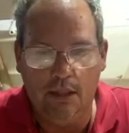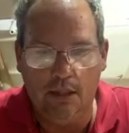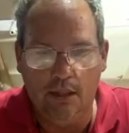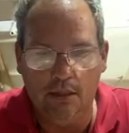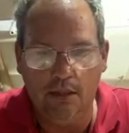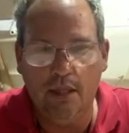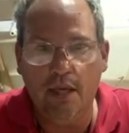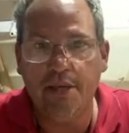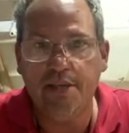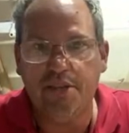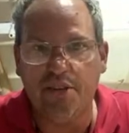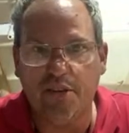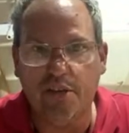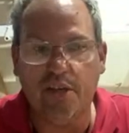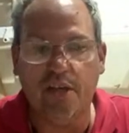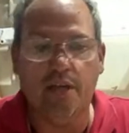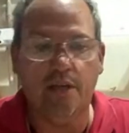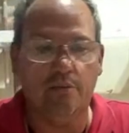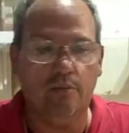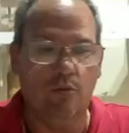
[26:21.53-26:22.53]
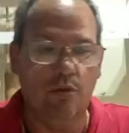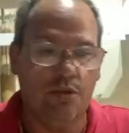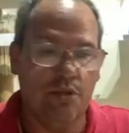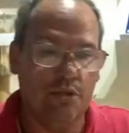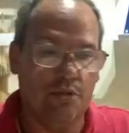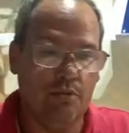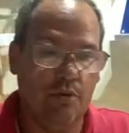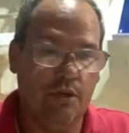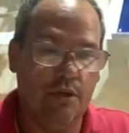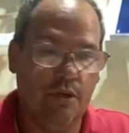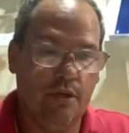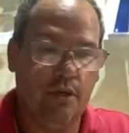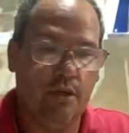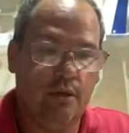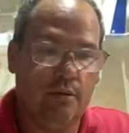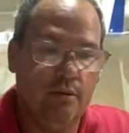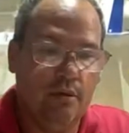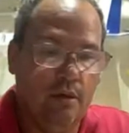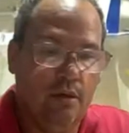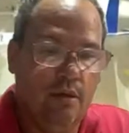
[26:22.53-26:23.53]
laser cut, which is really good.
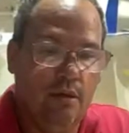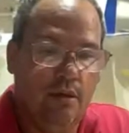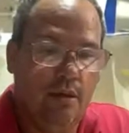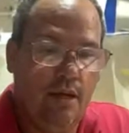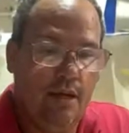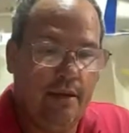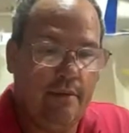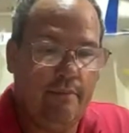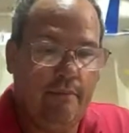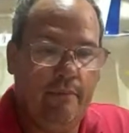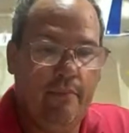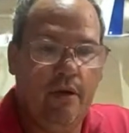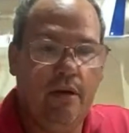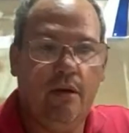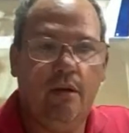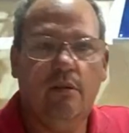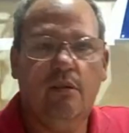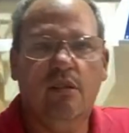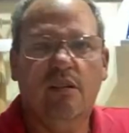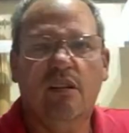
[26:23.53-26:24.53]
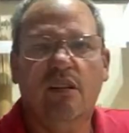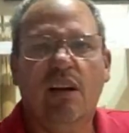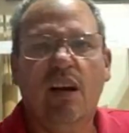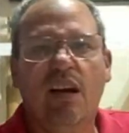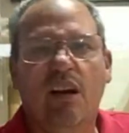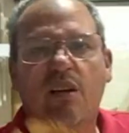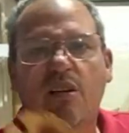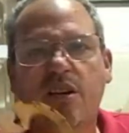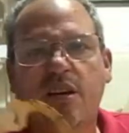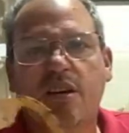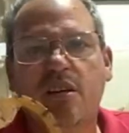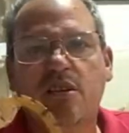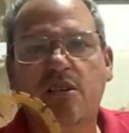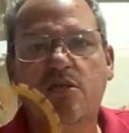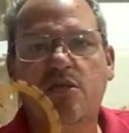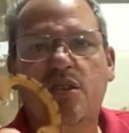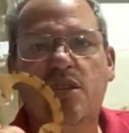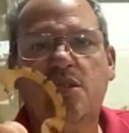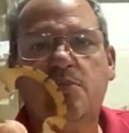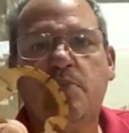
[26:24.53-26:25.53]
Like, I already
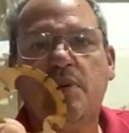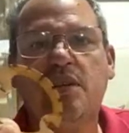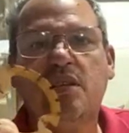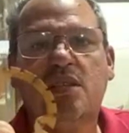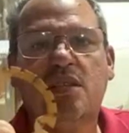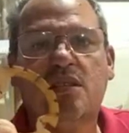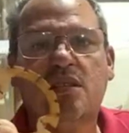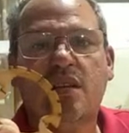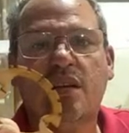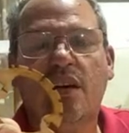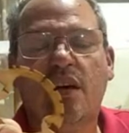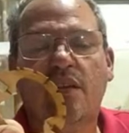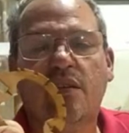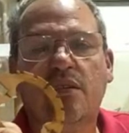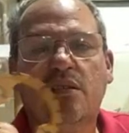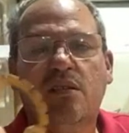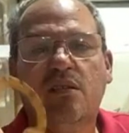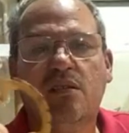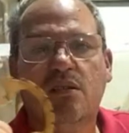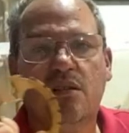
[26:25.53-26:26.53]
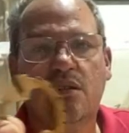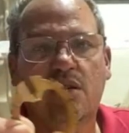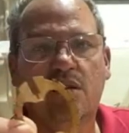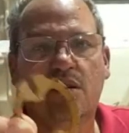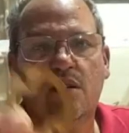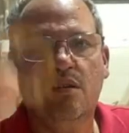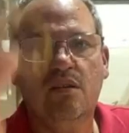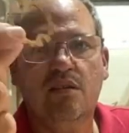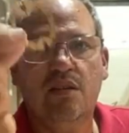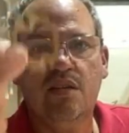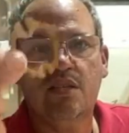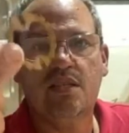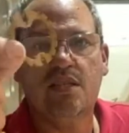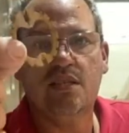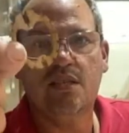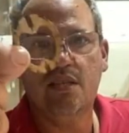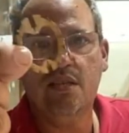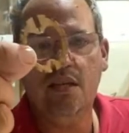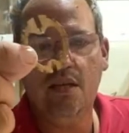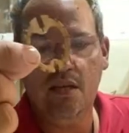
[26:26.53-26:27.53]
glued this piece together. This is
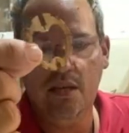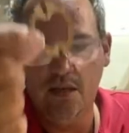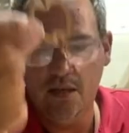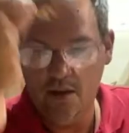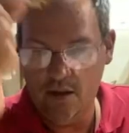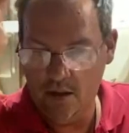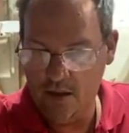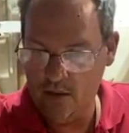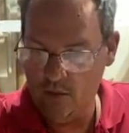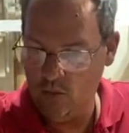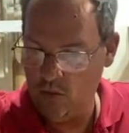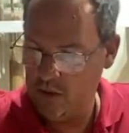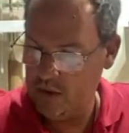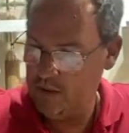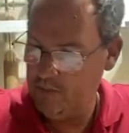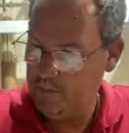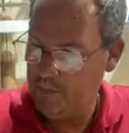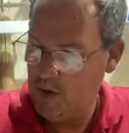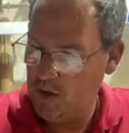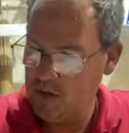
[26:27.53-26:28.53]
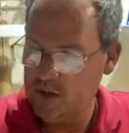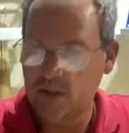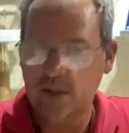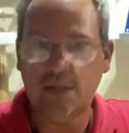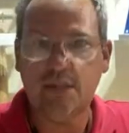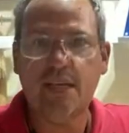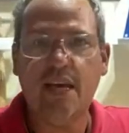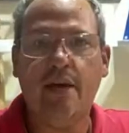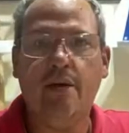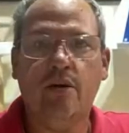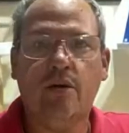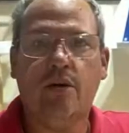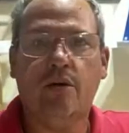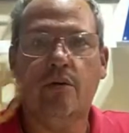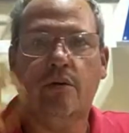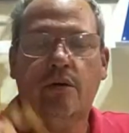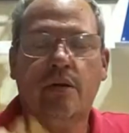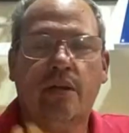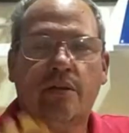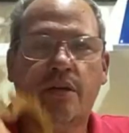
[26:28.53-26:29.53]
the one part of the tail
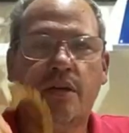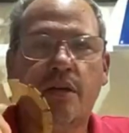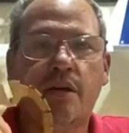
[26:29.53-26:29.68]
cone on the